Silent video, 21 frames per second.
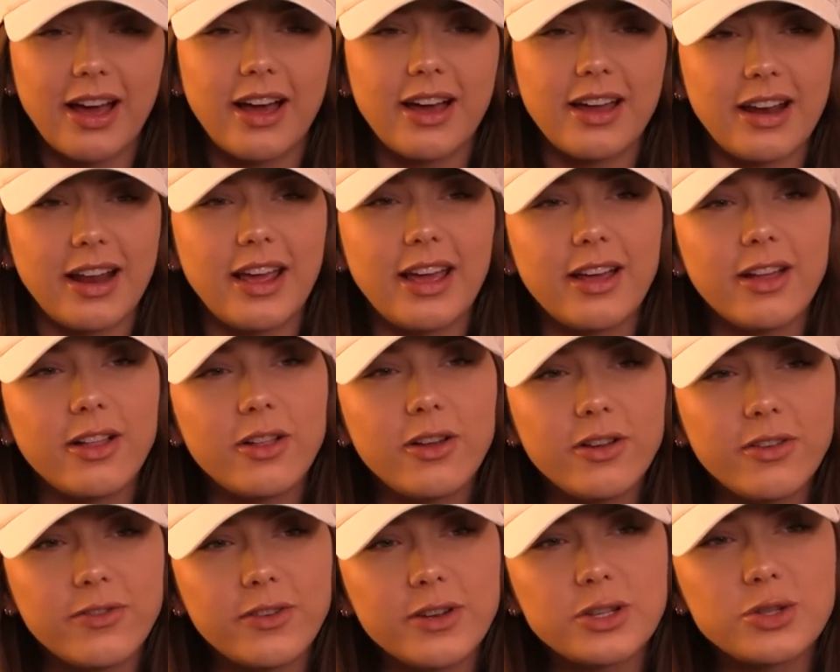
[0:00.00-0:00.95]
an
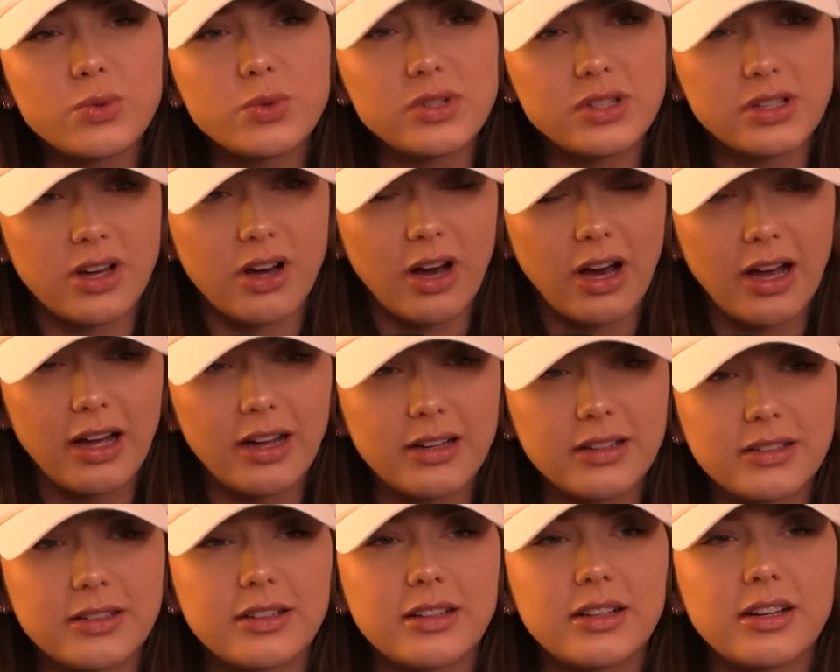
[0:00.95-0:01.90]
anglerfish was caught
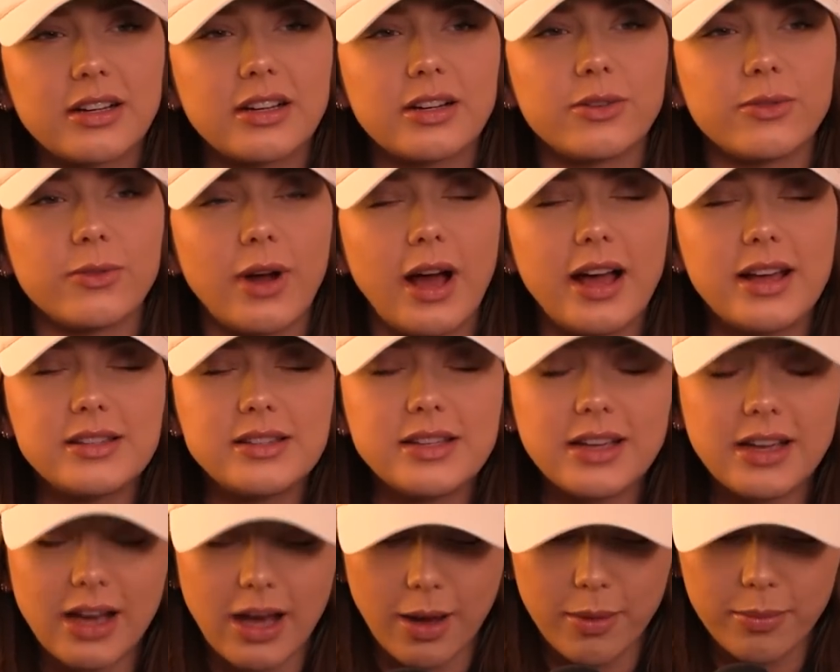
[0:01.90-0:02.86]

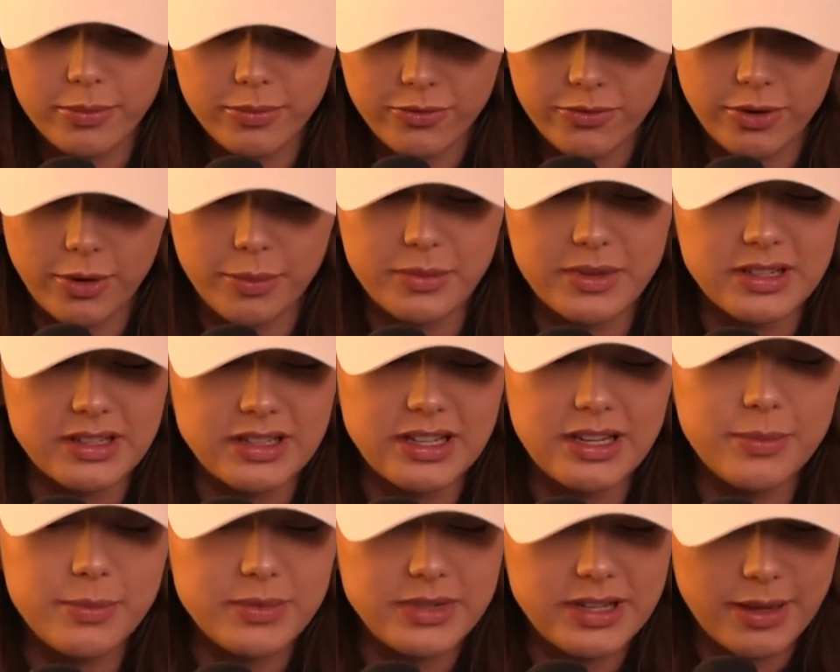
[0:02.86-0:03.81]
rising up from the
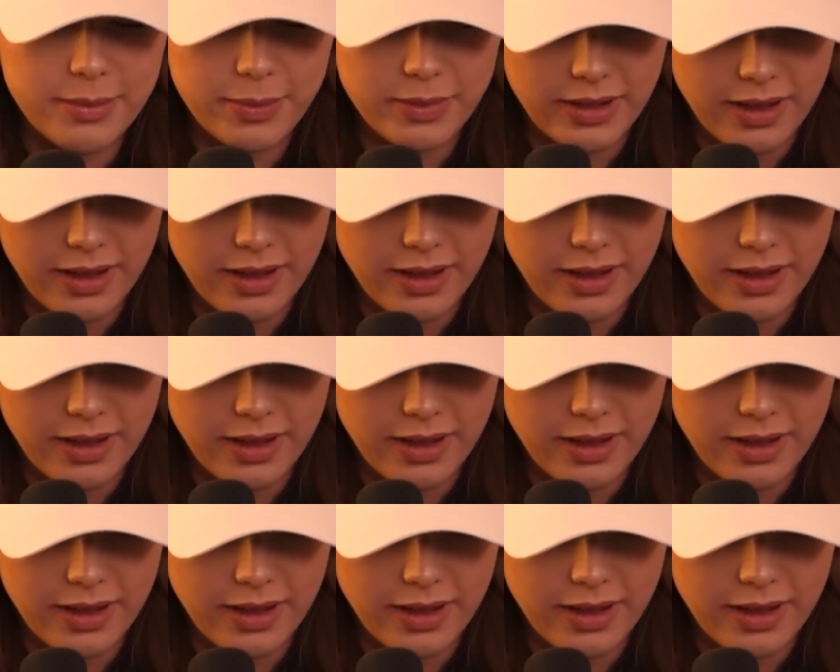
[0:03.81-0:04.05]
deep, deep